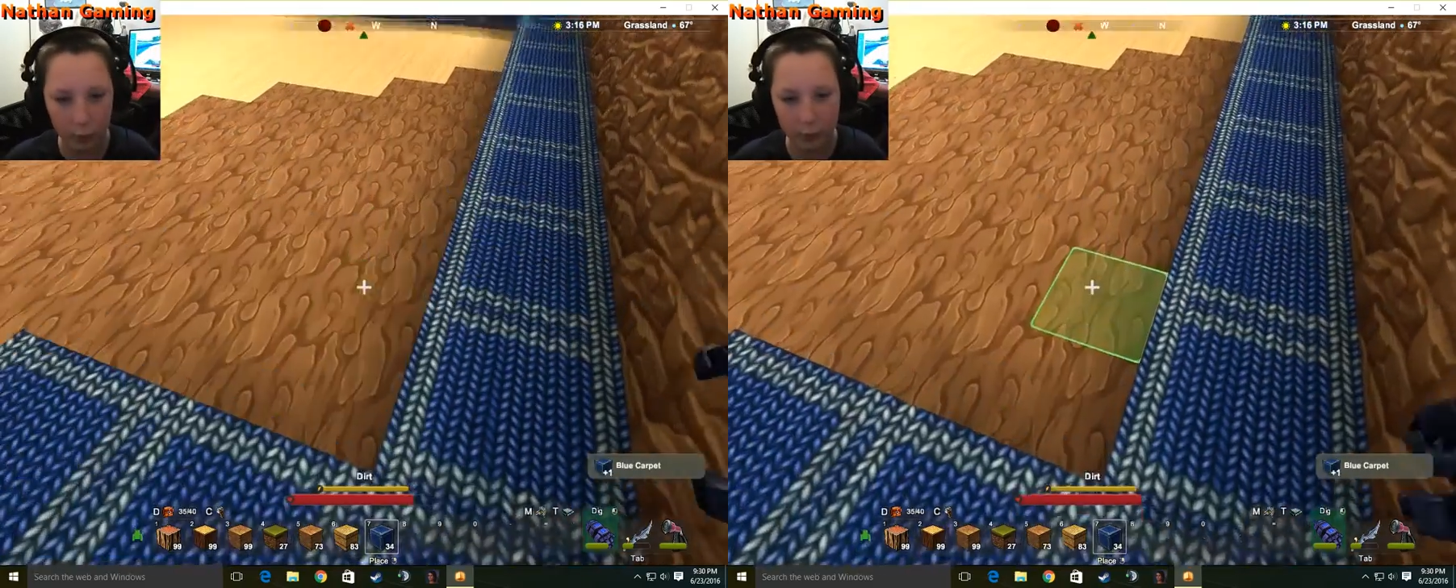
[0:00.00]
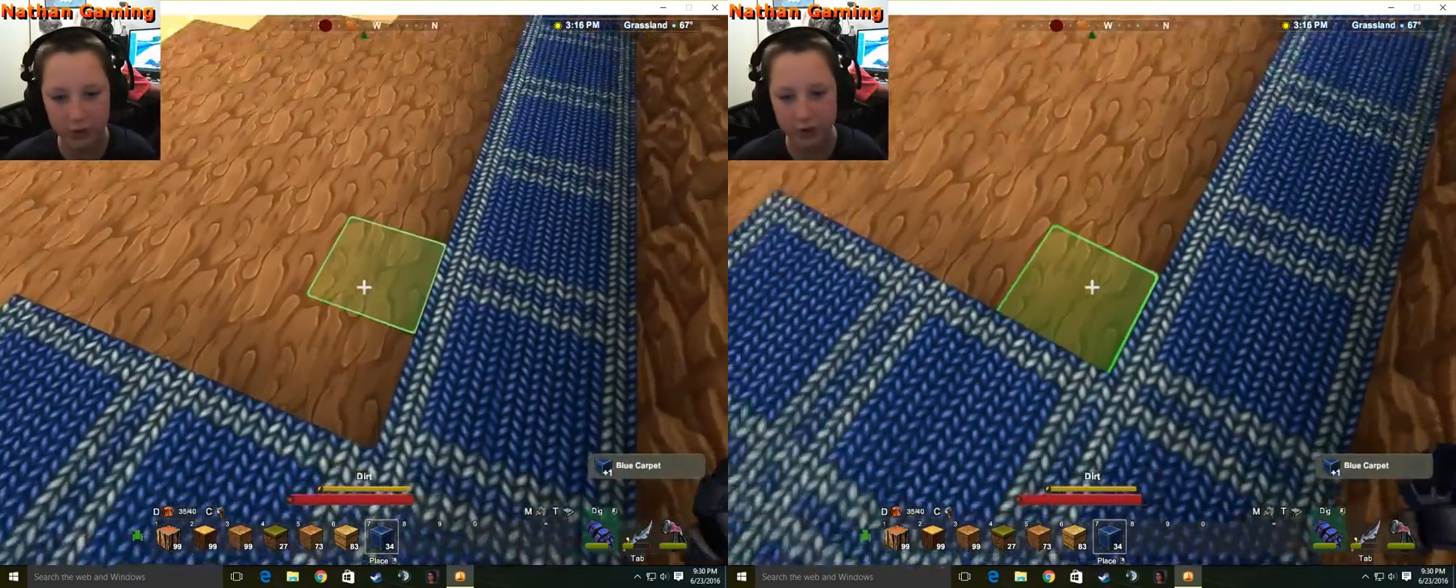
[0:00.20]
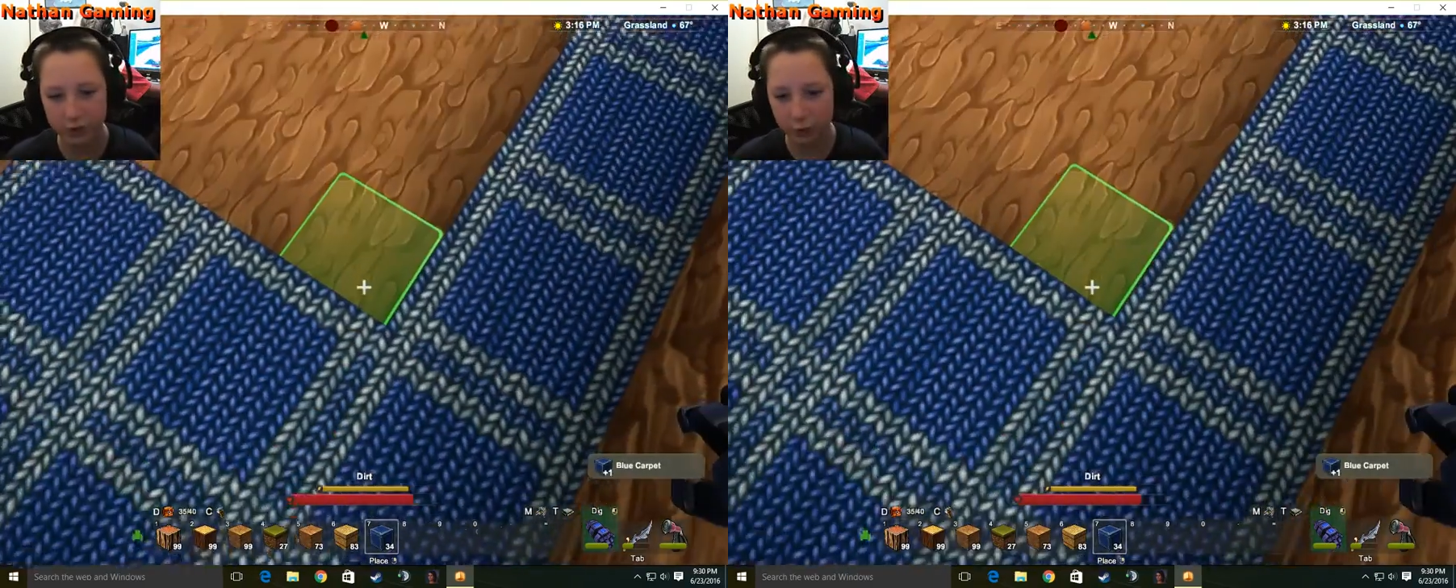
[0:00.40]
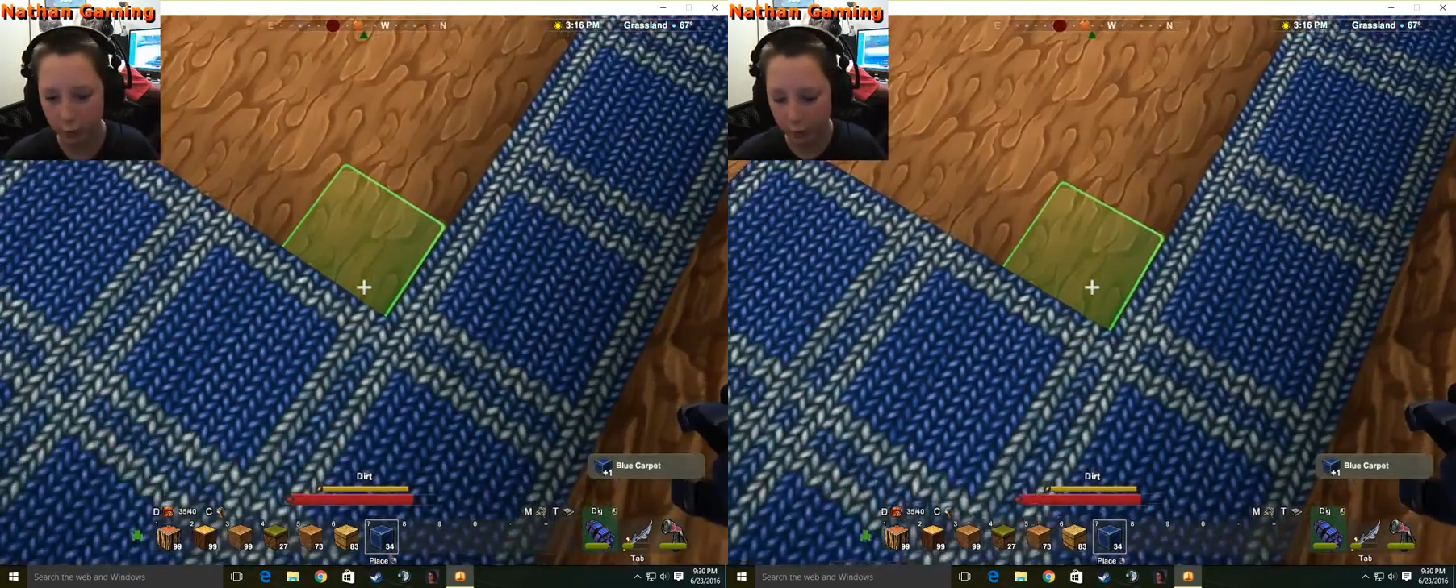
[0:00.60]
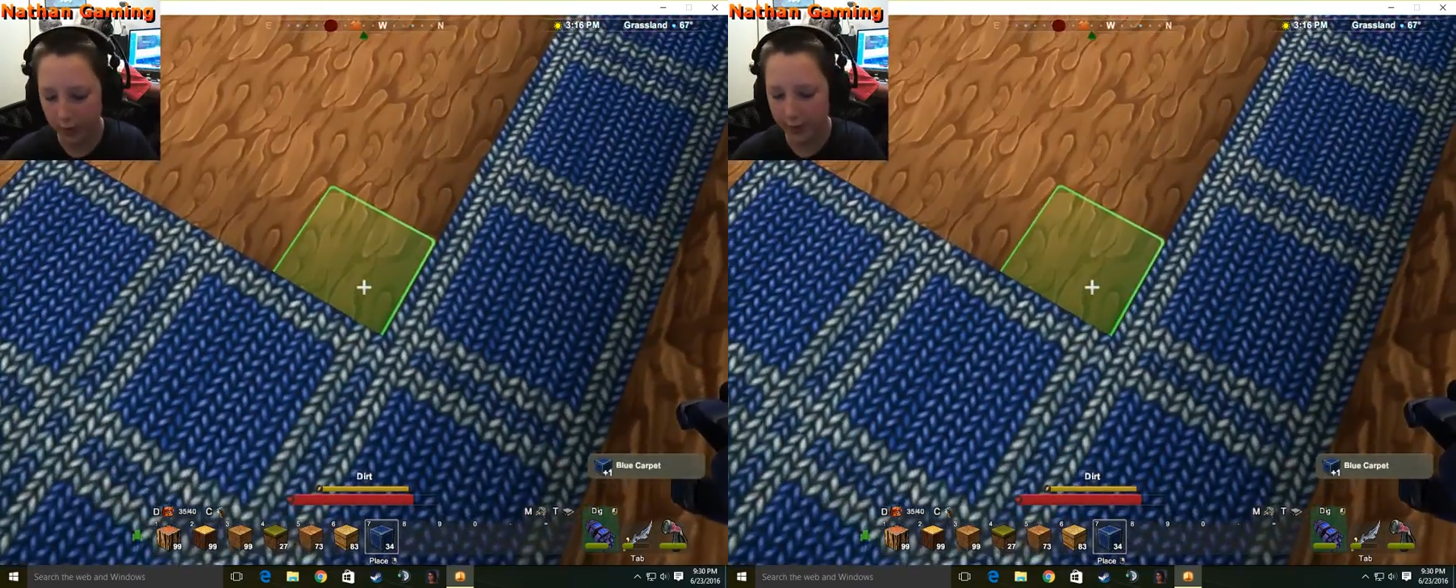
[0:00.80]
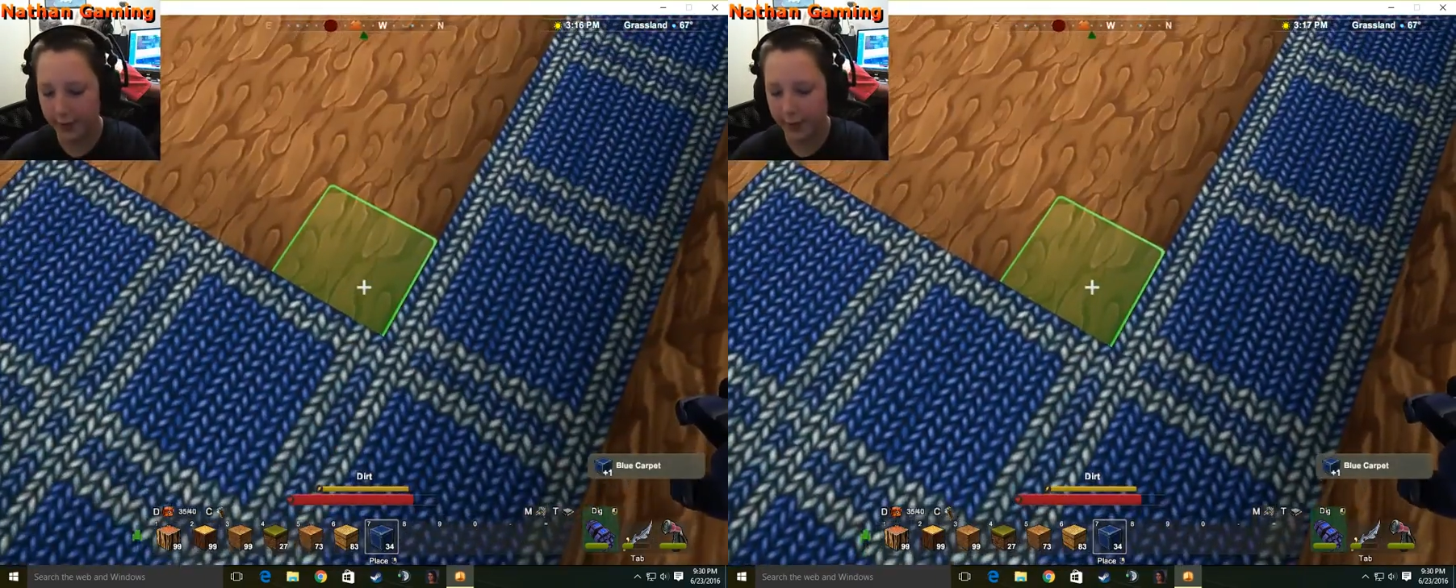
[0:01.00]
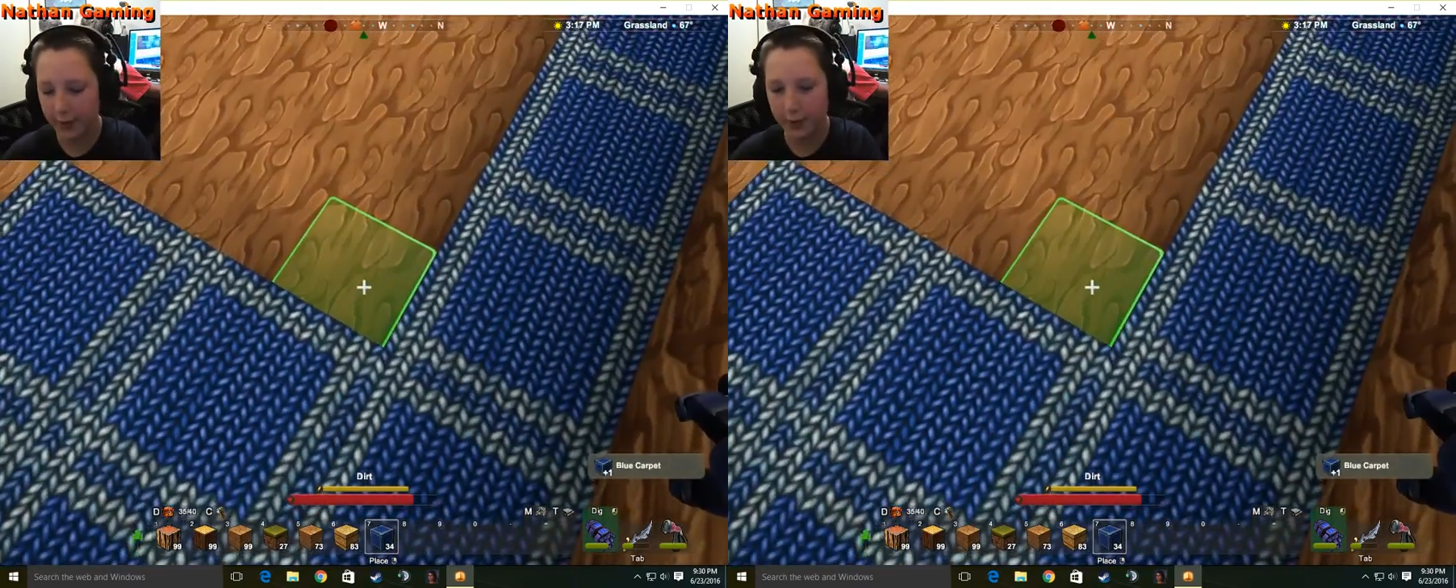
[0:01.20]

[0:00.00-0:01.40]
Just one